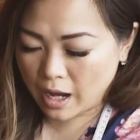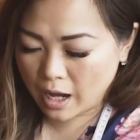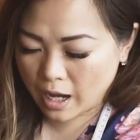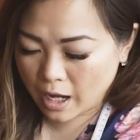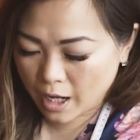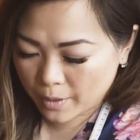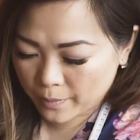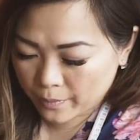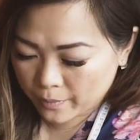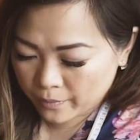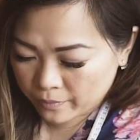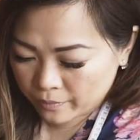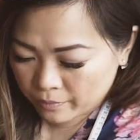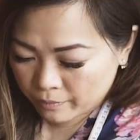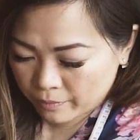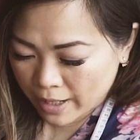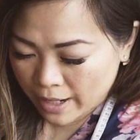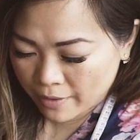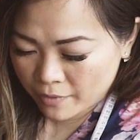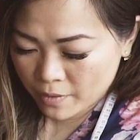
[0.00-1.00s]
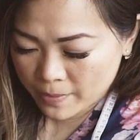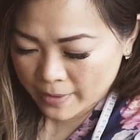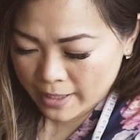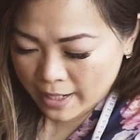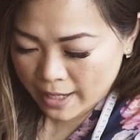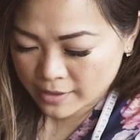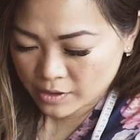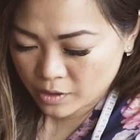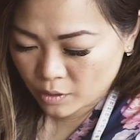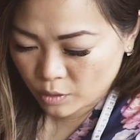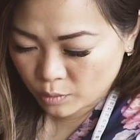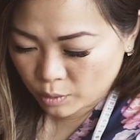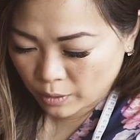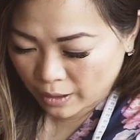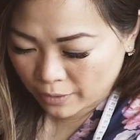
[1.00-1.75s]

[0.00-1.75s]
But everybody has their own